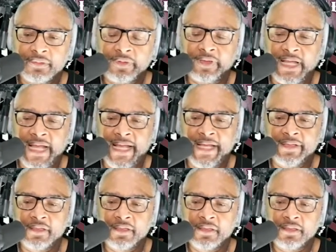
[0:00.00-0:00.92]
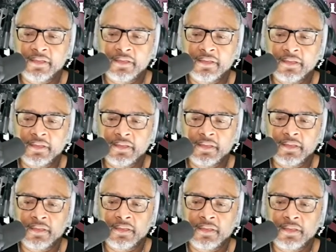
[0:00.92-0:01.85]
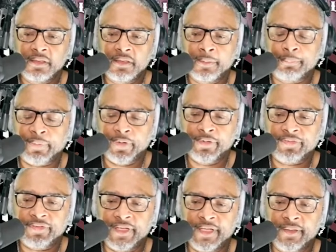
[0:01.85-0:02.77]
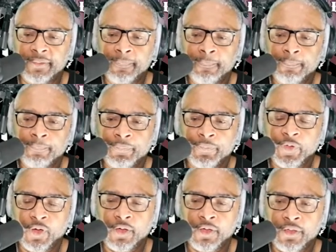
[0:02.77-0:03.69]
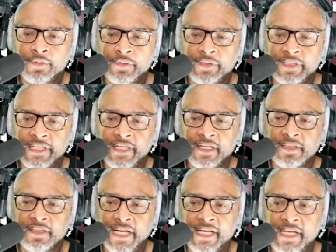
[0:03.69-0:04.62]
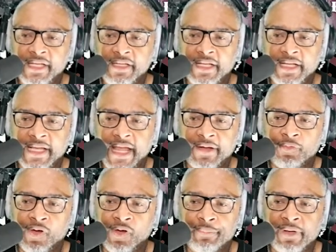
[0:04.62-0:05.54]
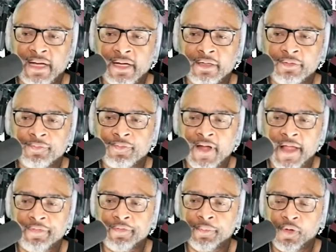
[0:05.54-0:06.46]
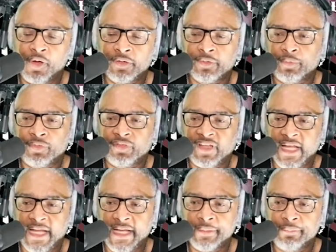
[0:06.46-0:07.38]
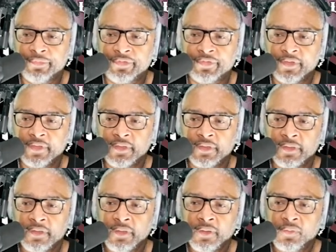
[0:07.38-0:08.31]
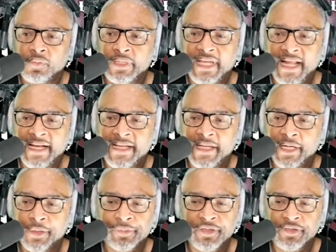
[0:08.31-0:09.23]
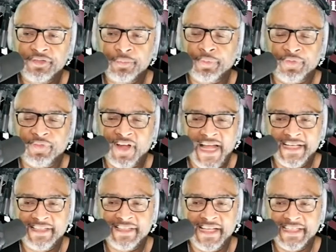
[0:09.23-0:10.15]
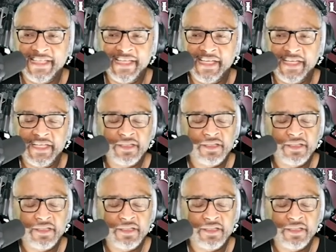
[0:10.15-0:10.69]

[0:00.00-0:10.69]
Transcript: that a person or the young lady that got raped by her father multiple times, what kind of help could you provide that kid?